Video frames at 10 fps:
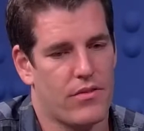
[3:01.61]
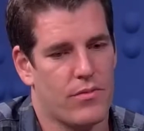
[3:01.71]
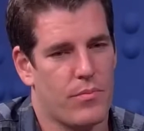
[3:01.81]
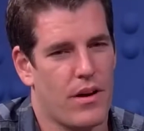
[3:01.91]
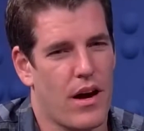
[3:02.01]

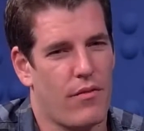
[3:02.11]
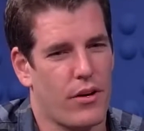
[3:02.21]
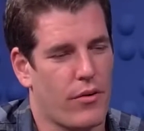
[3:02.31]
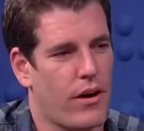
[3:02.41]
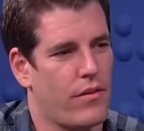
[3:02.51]
it's been
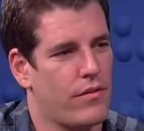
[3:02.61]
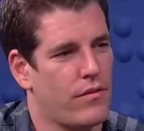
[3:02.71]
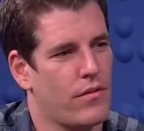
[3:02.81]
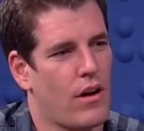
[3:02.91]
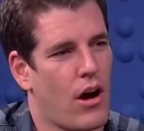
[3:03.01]
hovering around
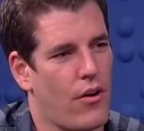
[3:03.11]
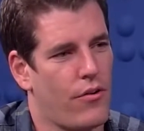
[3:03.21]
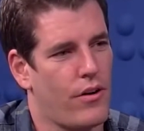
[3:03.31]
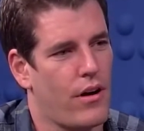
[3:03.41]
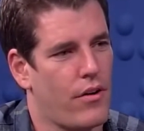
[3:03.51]

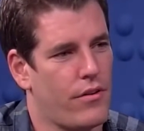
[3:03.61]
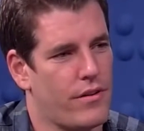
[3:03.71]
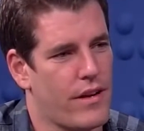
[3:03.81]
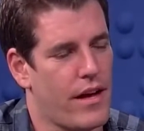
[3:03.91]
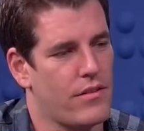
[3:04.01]
100,
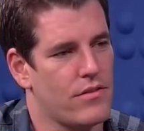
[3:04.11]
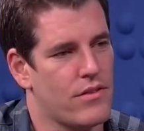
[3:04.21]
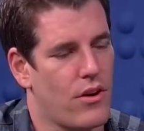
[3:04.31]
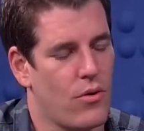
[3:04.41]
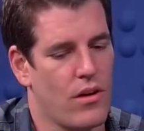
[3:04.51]
110.
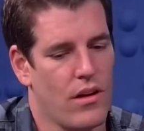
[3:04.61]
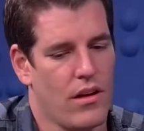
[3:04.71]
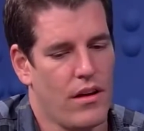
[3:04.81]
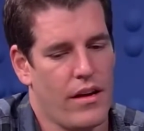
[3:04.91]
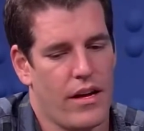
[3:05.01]
So
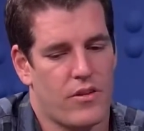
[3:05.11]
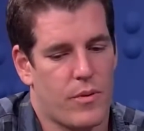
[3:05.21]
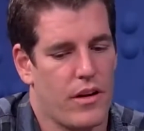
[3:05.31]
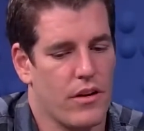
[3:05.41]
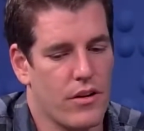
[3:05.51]
it's
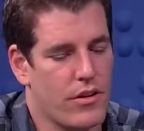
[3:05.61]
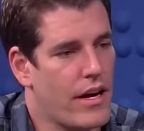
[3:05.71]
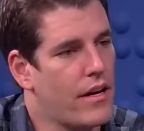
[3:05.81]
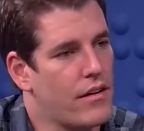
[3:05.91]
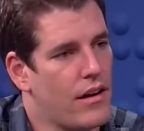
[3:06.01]
been a good
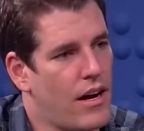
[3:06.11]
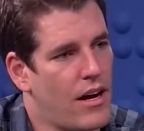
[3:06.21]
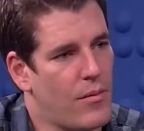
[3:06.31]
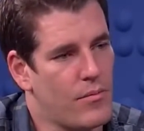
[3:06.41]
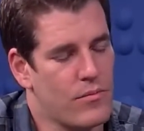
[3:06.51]
gain
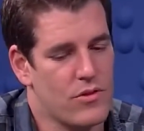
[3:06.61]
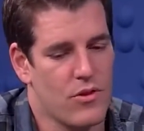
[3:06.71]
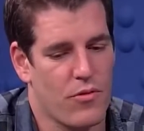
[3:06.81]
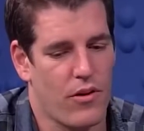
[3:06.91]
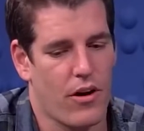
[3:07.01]

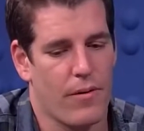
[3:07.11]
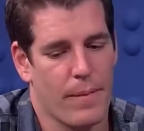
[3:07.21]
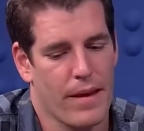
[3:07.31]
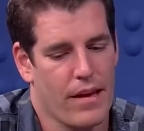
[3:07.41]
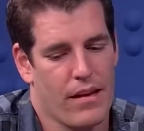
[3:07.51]
so far.
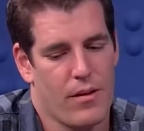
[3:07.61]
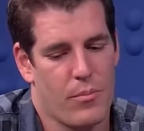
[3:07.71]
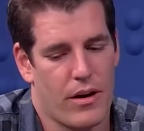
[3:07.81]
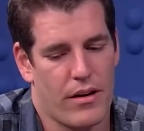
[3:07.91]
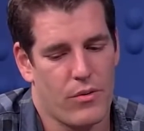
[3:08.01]

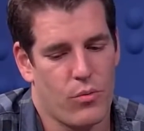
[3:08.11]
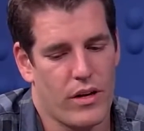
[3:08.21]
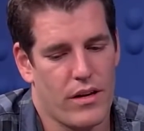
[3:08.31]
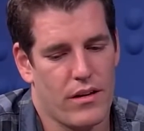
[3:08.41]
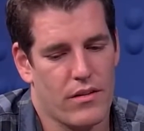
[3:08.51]
But
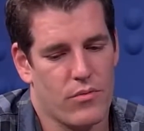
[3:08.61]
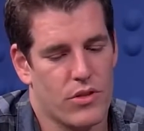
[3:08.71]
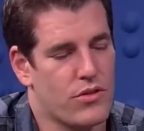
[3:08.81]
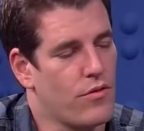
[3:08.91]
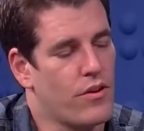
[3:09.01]

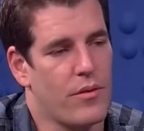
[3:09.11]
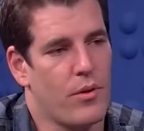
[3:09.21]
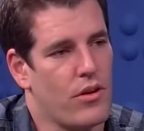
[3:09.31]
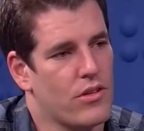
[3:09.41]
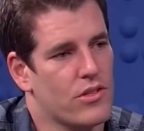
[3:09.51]
we're still very
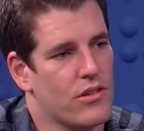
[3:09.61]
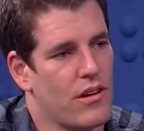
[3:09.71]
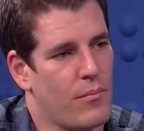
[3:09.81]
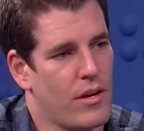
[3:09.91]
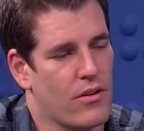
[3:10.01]
bullish
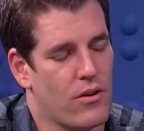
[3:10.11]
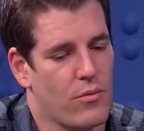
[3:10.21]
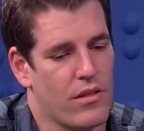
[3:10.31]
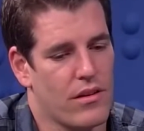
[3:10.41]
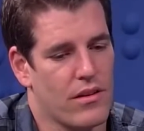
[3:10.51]
on
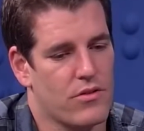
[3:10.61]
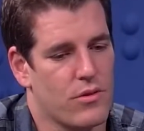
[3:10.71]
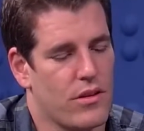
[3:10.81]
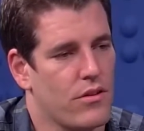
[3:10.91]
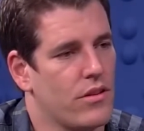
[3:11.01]
Bitcoin. We think it's
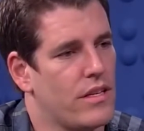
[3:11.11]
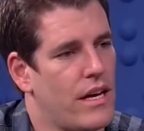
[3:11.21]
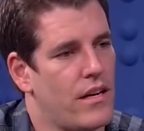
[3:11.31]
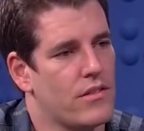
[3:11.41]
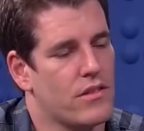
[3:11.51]
really early
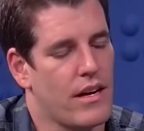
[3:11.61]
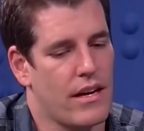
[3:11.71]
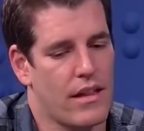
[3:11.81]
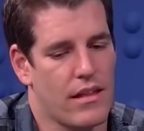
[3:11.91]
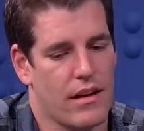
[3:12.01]
days, and
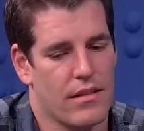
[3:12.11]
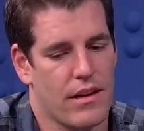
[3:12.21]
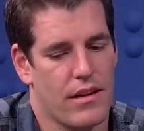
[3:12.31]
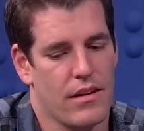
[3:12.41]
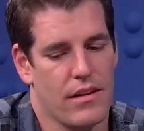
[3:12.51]
I think
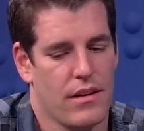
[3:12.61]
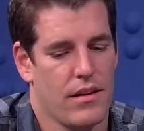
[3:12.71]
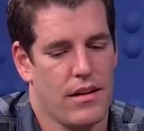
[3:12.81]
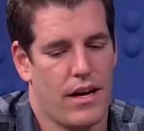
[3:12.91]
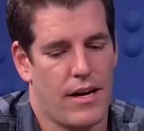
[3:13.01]
that
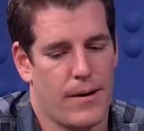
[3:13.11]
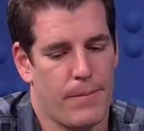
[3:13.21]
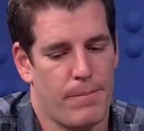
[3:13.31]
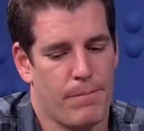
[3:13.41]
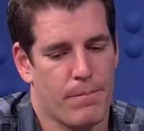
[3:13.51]

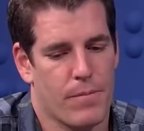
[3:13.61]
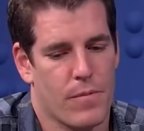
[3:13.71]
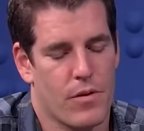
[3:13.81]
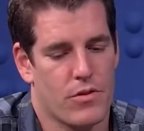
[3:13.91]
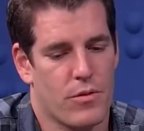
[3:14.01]

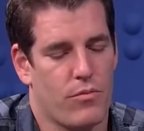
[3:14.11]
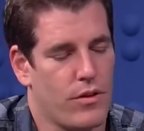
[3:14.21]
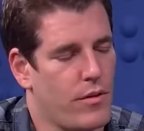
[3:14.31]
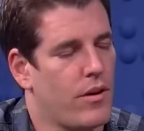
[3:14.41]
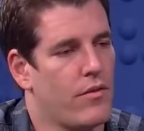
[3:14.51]
there's a
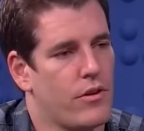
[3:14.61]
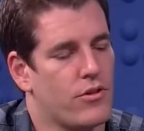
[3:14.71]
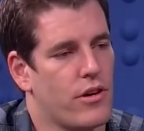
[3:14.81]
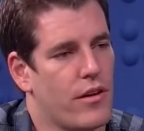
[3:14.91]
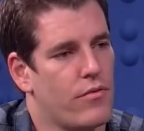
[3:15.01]
really bright
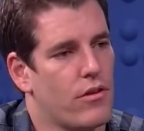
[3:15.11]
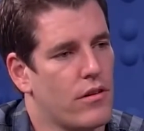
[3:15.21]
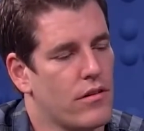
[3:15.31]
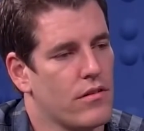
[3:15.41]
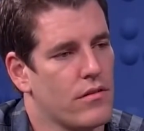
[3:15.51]
future ahead for it.